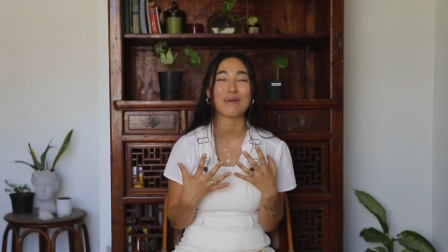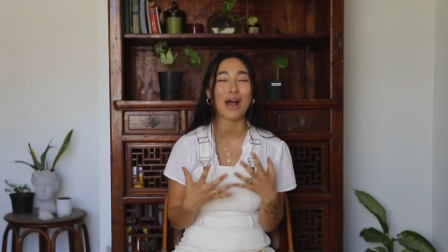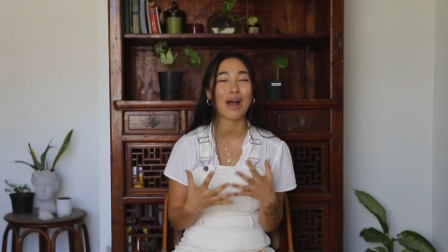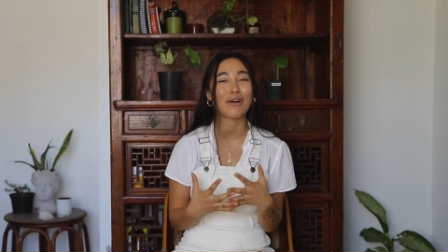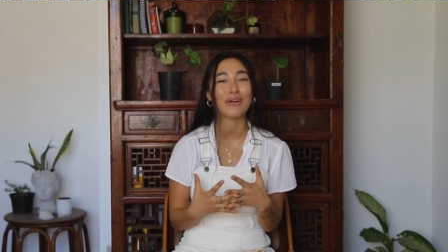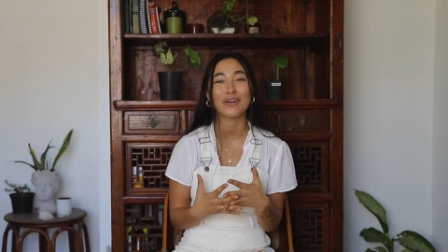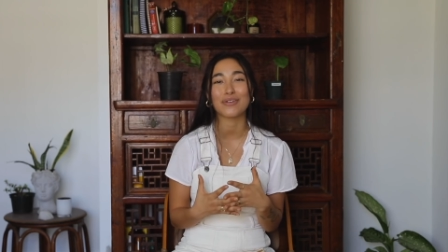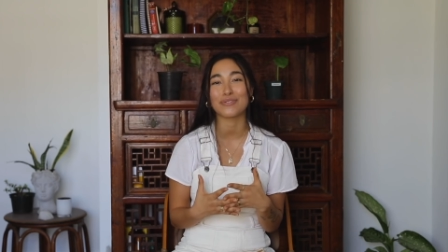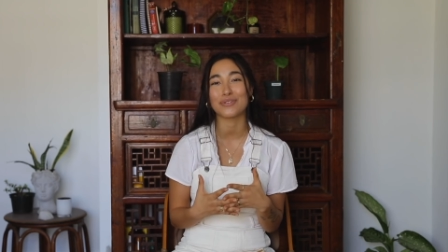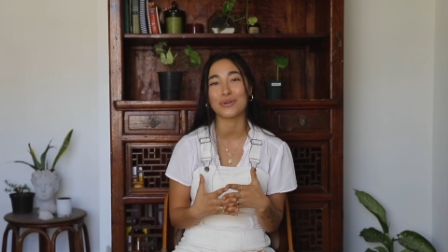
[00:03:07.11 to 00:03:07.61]

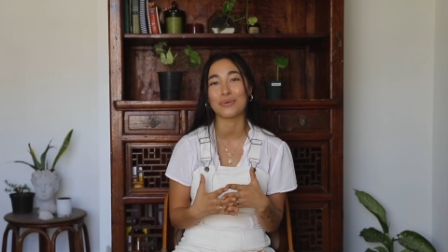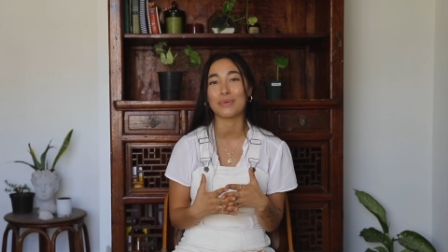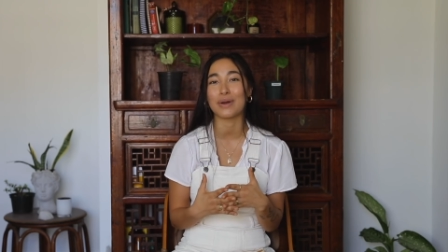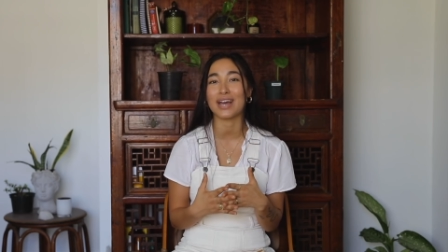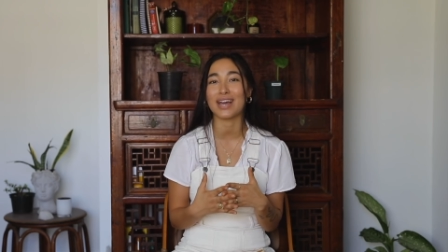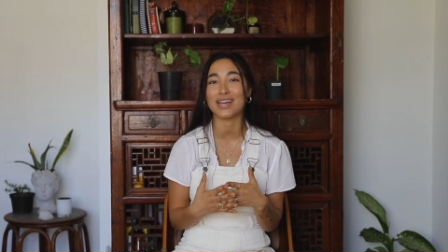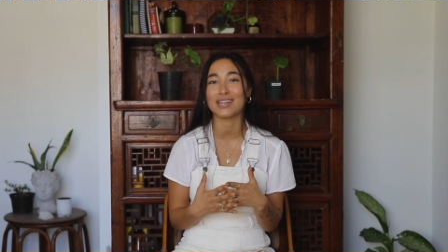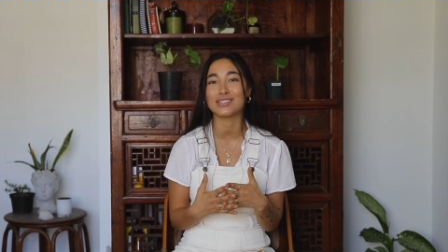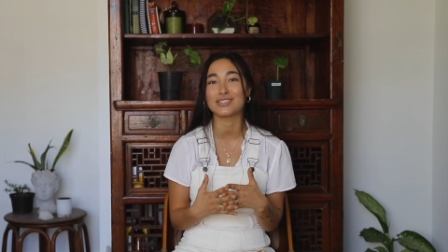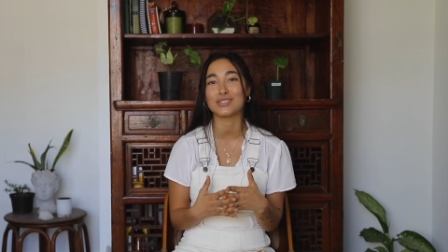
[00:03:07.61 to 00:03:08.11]
powerful
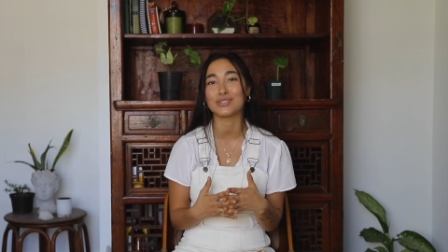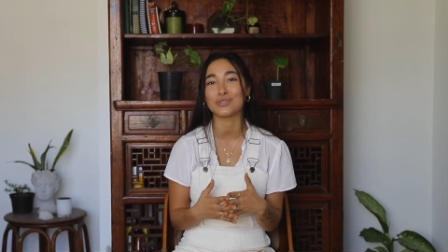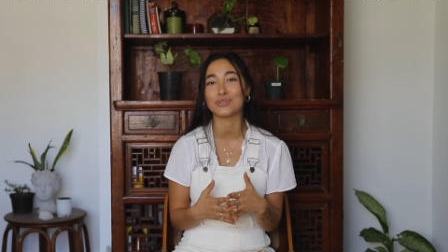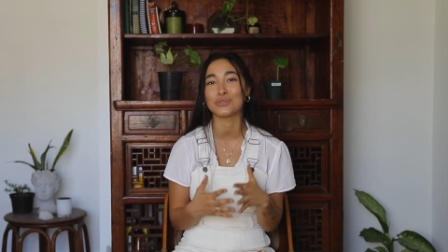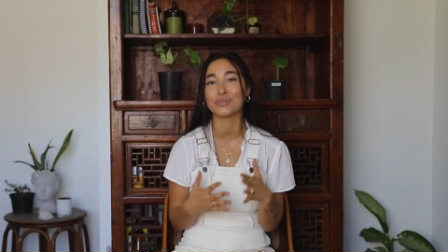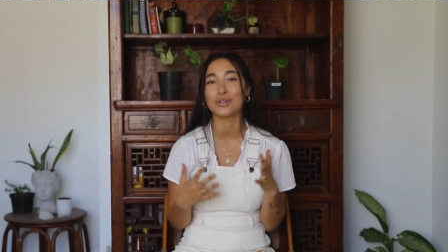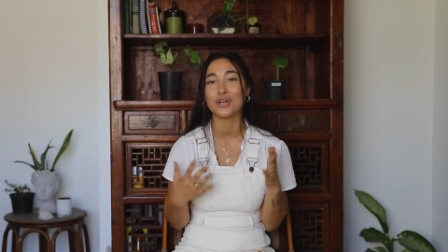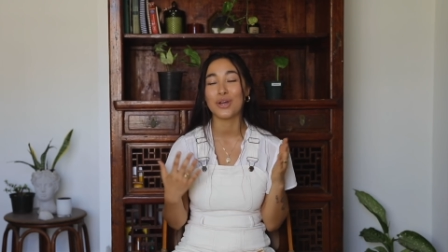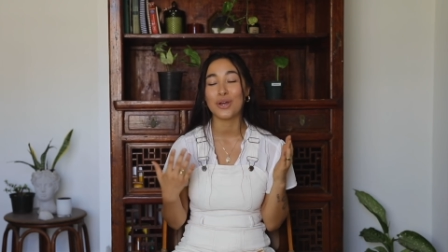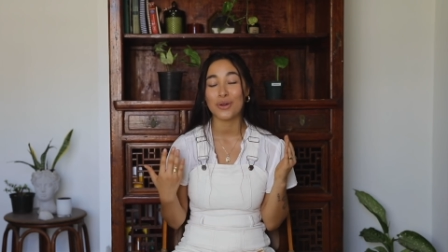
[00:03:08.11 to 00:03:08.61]
way
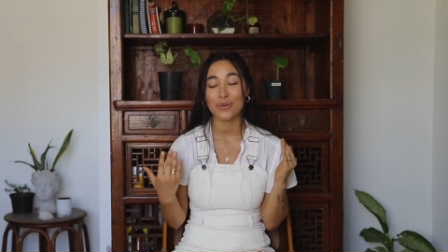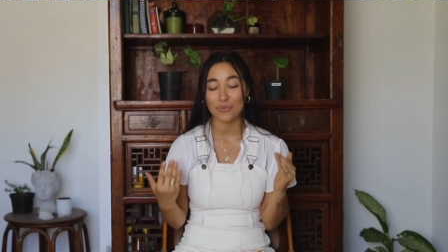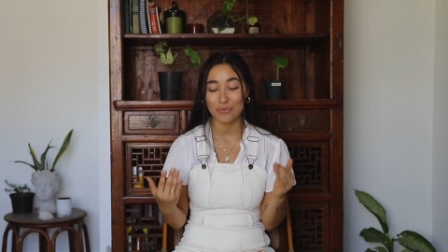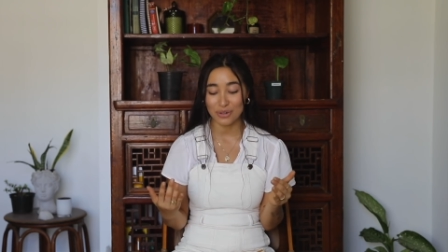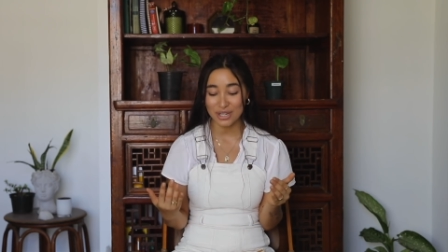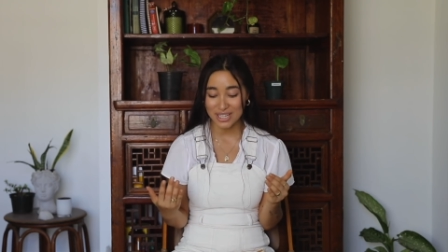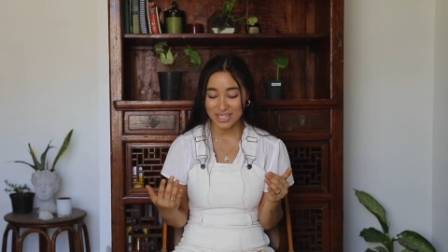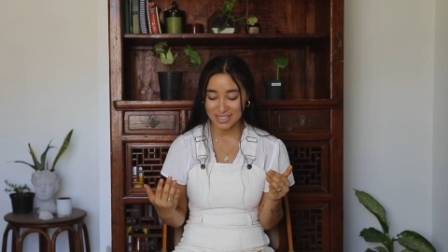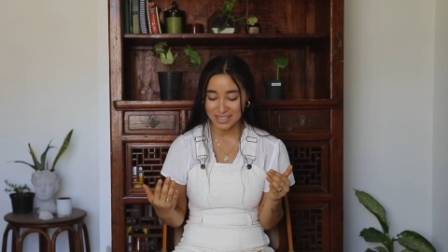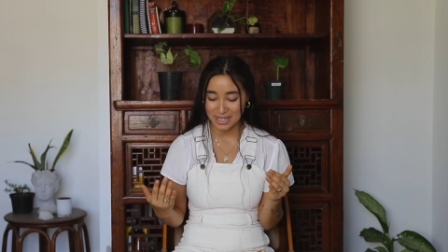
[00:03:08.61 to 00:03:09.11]
to
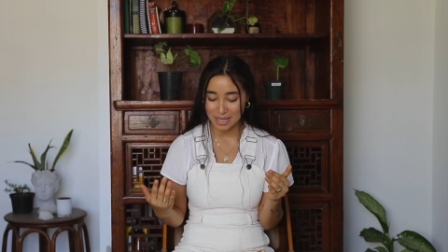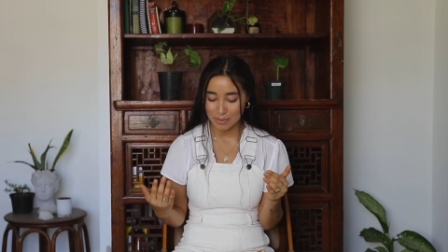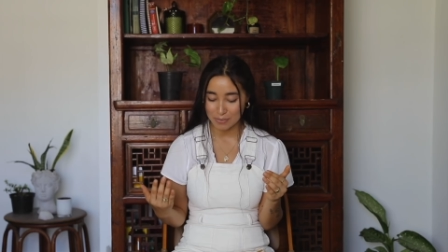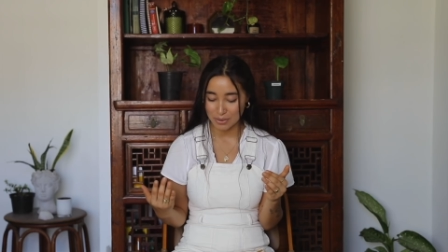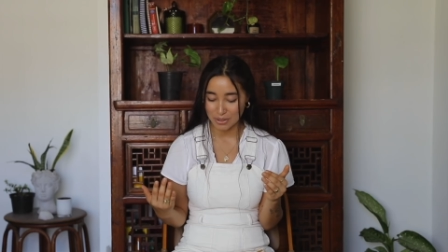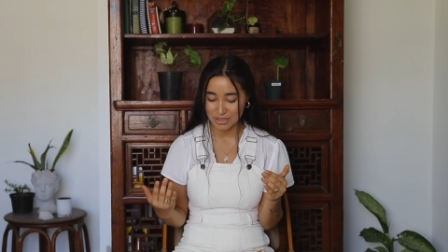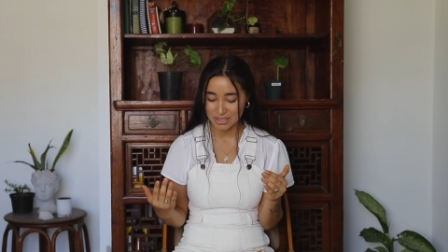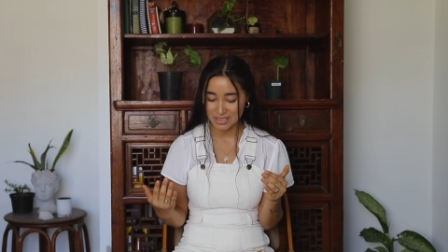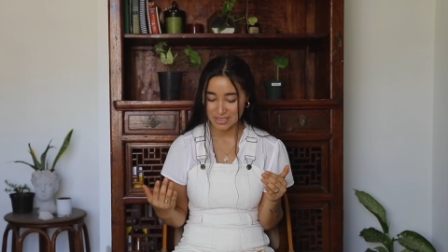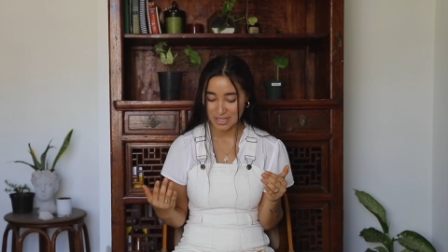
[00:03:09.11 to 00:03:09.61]

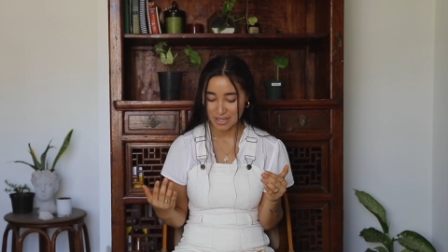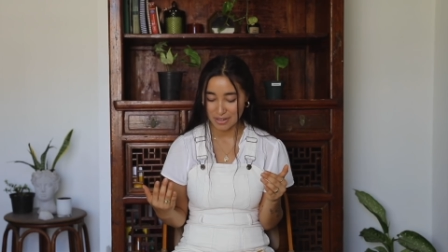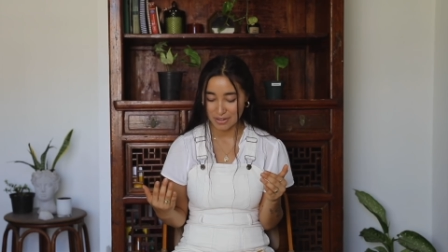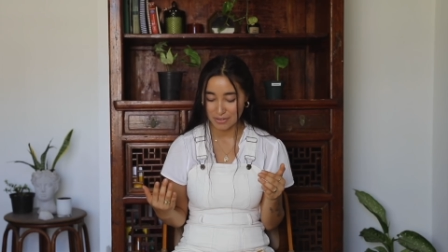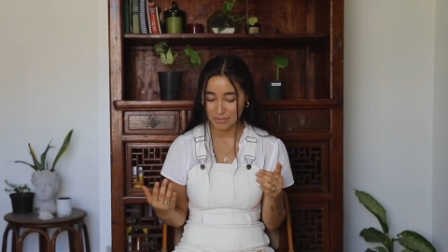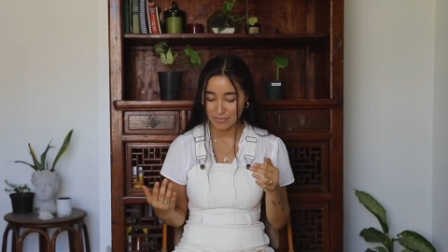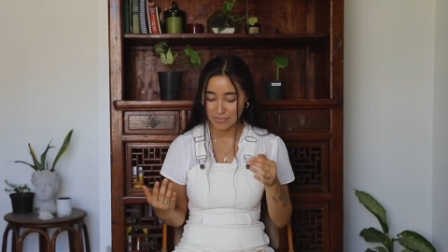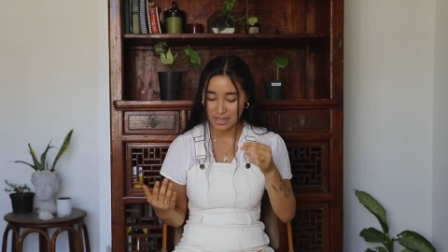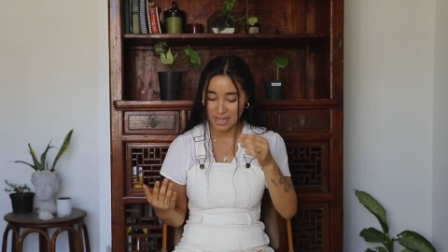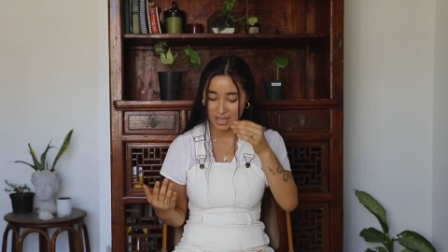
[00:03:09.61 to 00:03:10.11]
reclaim
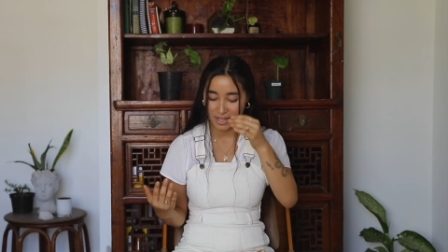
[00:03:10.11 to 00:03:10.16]
yourself.